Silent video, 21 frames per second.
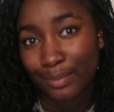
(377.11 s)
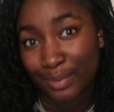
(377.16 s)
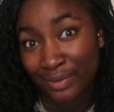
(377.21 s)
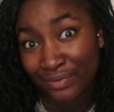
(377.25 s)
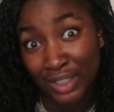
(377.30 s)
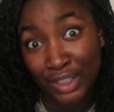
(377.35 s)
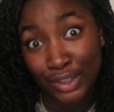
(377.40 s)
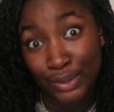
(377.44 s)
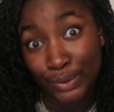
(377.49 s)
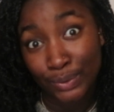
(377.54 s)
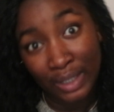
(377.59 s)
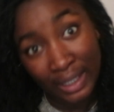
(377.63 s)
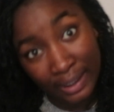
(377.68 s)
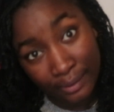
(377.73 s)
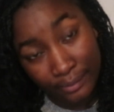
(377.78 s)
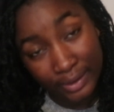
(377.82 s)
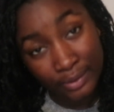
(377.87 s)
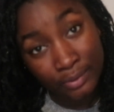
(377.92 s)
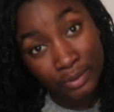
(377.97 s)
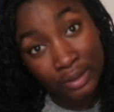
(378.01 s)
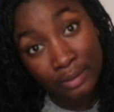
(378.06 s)
If I do,
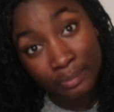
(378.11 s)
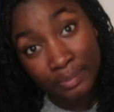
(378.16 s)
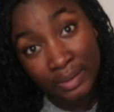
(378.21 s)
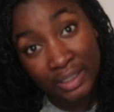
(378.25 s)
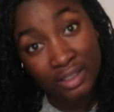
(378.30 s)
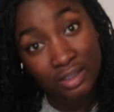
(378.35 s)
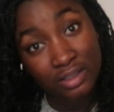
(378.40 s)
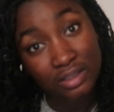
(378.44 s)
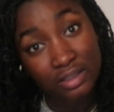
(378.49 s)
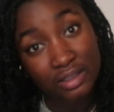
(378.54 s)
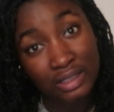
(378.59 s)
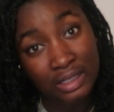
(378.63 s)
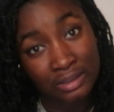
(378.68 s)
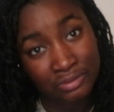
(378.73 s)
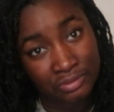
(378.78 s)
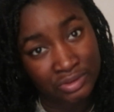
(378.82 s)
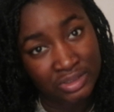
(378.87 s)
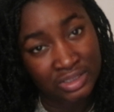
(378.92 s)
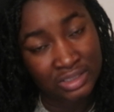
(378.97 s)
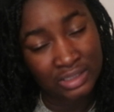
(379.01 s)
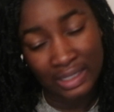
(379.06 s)
I will, but I
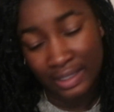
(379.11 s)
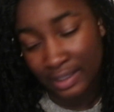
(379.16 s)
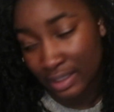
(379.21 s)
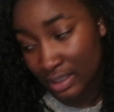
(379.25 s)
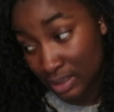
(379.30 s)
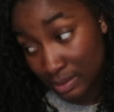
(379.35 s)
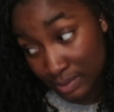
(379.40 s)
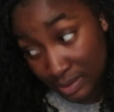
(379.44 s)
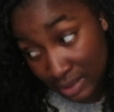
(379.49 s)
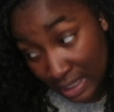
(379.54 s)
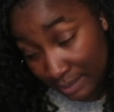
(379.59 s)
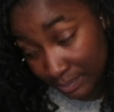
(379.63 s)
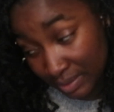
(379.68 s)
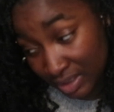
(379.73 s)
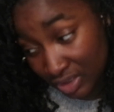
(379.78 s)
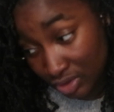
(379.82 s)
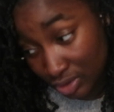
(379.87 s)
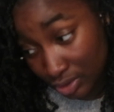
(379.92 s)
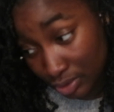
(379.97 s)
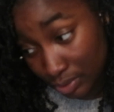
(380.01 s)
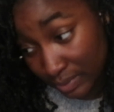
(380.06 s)
will like tag
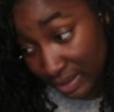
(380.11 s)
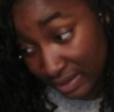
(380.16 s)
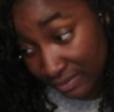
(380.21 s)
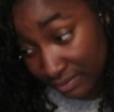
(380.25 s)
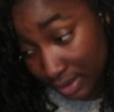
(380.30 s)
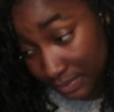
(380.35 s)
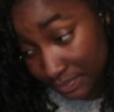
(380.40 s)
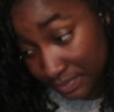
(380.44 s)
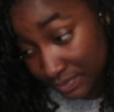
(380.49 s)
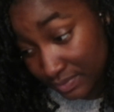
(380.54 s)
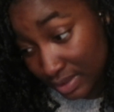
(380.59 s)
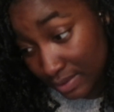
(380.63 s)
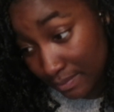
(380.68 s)
pictures or whatever.